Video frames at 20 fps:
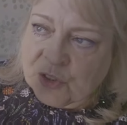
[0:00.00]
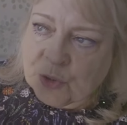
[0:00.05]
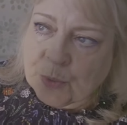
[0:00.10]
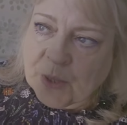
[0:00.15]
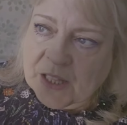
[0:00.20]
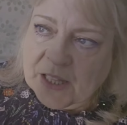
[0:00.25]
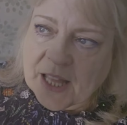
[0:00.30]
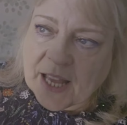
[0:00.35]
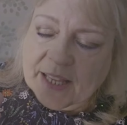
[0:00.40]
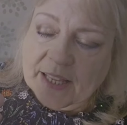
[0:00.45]

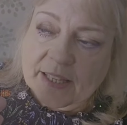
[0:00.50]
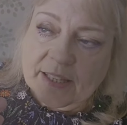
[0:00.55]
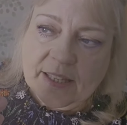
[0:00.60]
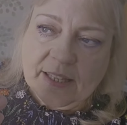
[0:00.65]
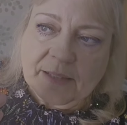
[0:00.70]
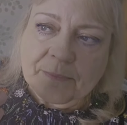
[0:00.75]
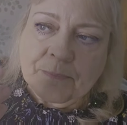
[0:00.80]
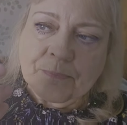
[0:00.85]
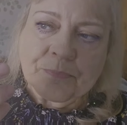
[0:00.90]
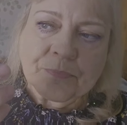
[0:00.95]
Do I
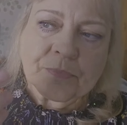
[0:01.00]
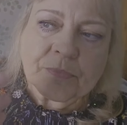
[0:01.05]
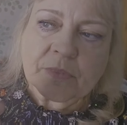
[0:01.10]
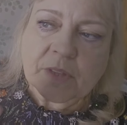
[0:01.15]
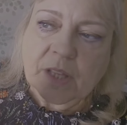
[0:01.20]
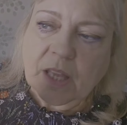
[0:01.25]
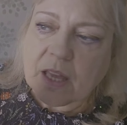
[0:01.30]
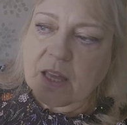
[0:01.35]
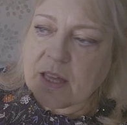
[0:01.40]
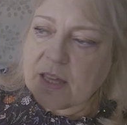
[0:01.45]
like it?
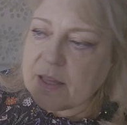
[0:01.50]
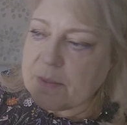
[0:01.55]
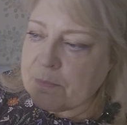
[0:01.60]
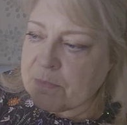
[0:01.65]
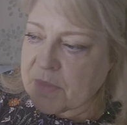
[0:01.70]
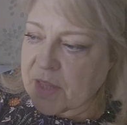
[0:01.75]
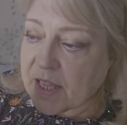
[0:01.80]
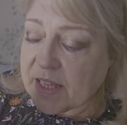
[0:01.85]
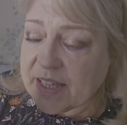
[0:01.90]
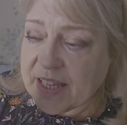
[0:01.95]

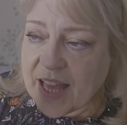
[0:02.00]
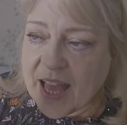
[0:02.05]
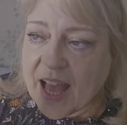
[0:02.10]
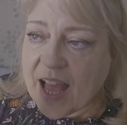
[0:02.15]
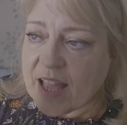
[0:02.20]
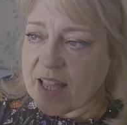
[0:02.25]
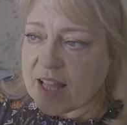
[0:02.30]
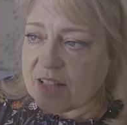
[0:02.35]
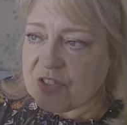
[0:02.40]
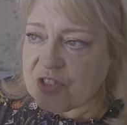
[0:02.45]
Yeah,
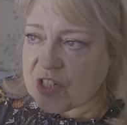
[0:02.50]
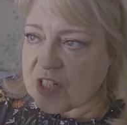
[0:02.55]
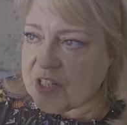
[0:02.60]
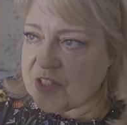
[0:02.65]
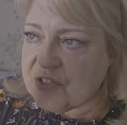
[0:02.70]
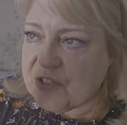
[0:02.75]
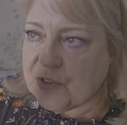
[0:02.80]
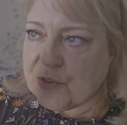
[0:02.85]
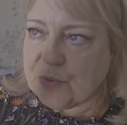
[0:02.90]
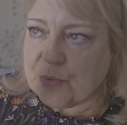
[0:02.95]
I
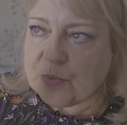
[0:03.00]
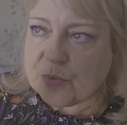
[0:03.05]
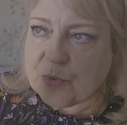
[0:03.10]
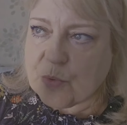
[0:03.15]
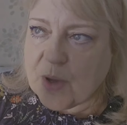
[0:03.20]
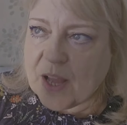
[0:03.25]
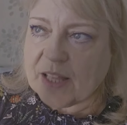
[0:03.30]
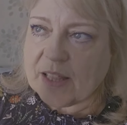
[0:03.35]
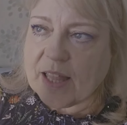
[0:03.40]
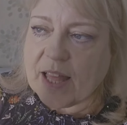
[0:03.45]
actually do
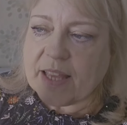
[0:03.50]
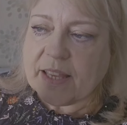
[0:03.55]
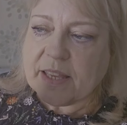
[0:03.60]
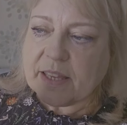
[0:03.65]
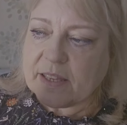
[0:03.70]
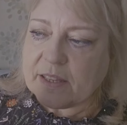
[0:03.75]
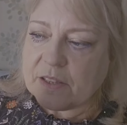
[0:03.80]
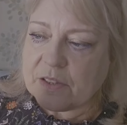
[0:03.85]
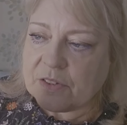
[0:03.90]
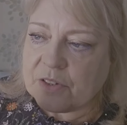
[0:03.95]
quite
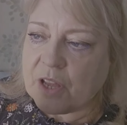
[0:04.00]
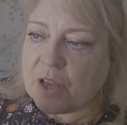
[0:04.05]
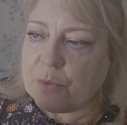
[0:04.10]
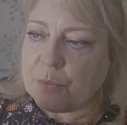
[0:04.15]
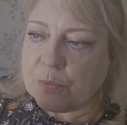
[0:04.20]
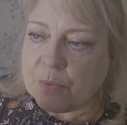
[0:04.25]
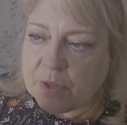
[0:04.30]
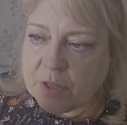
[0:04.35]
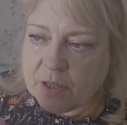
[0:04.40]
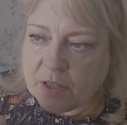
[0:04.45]
like it, you
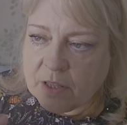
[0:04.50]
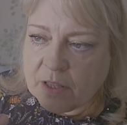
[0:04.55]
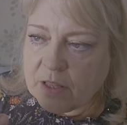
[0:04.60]
know.